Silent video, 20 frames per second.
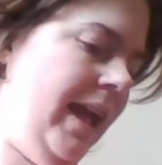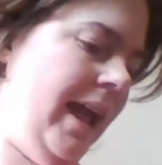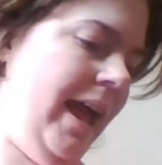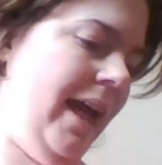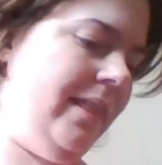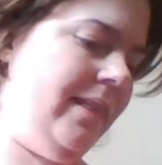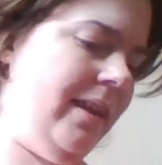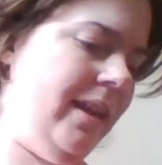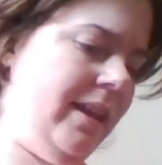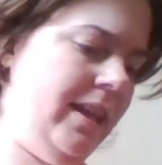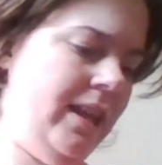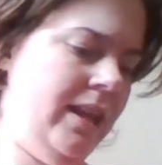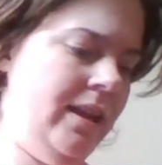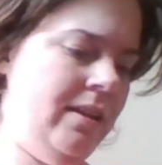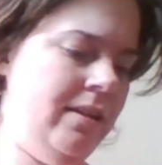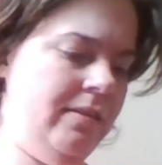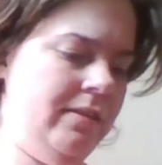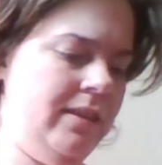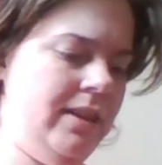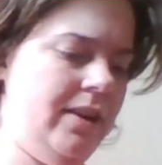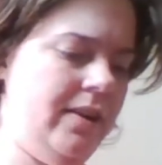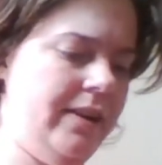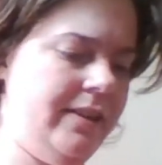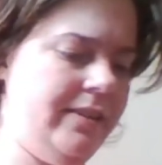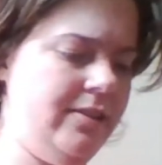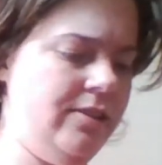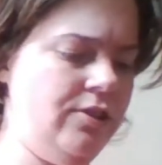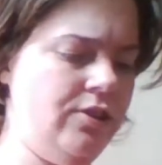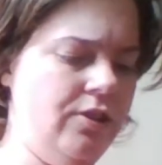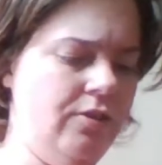And then
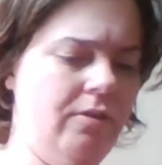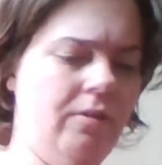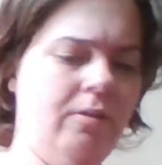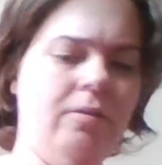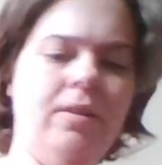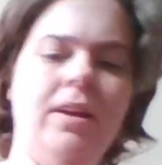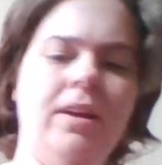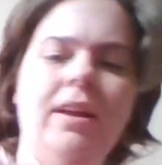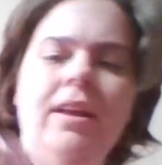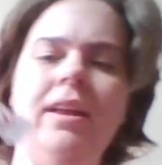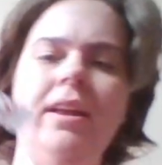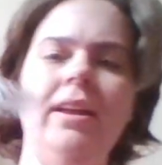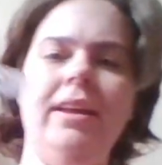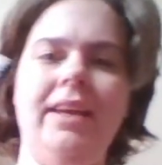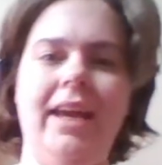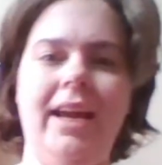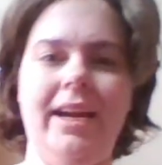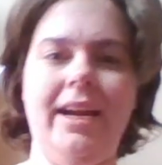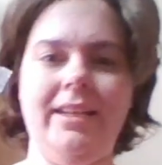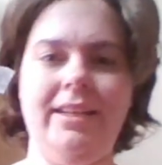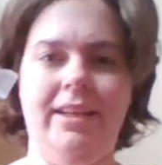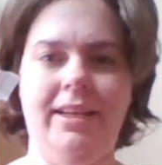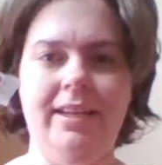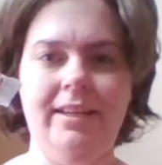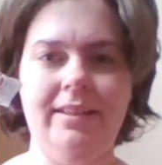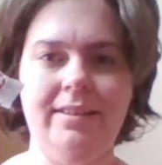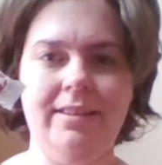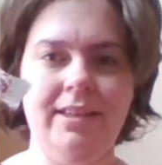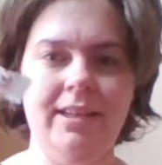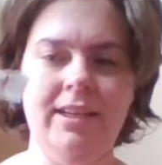there's two
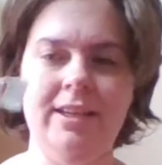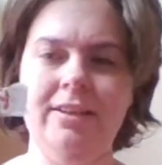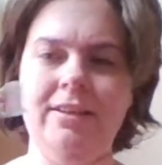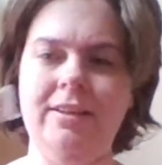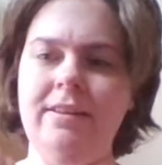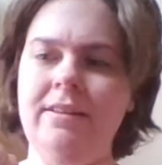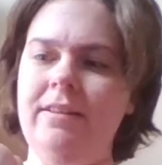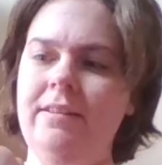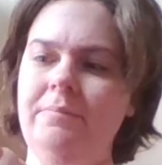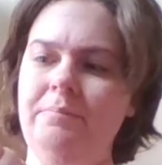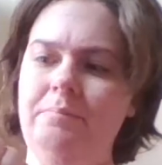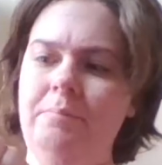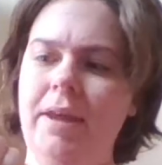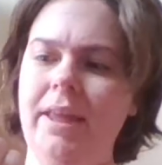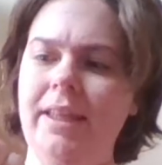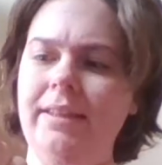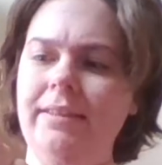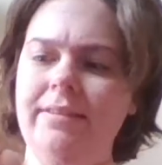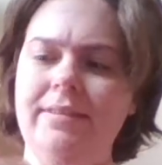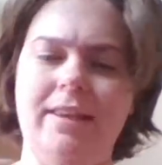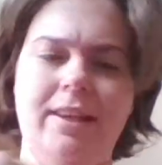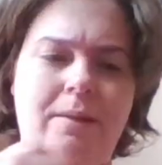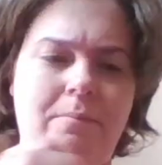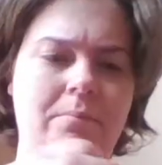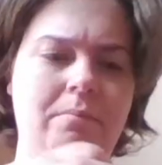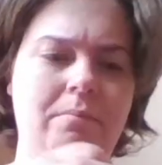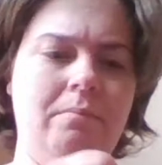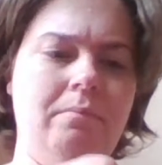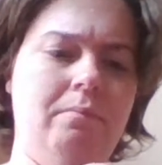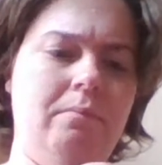candies. Mints,
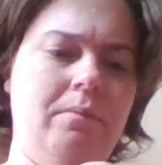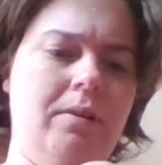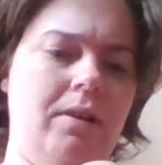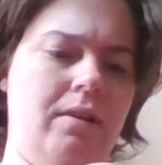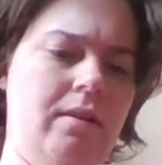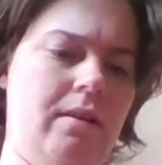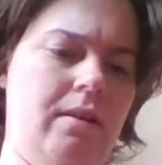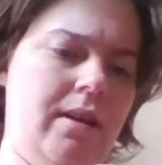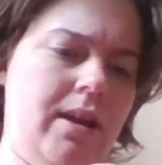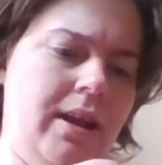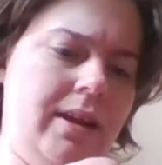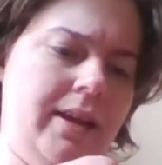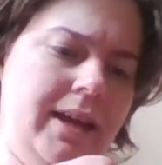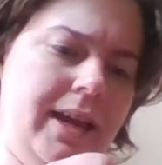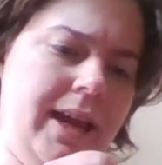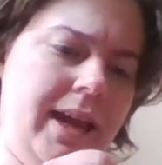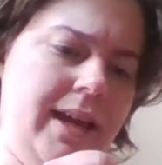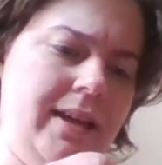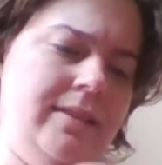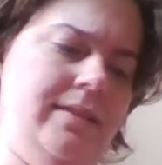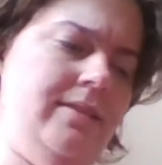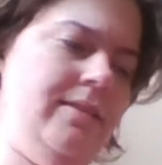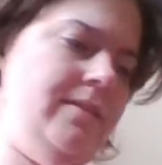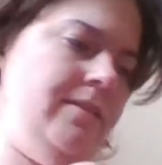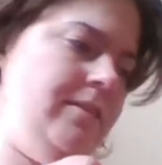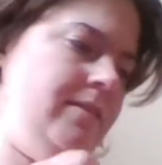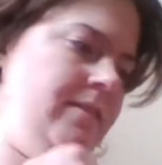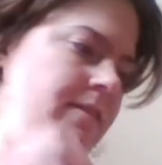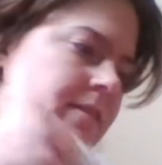I'm gonna guess.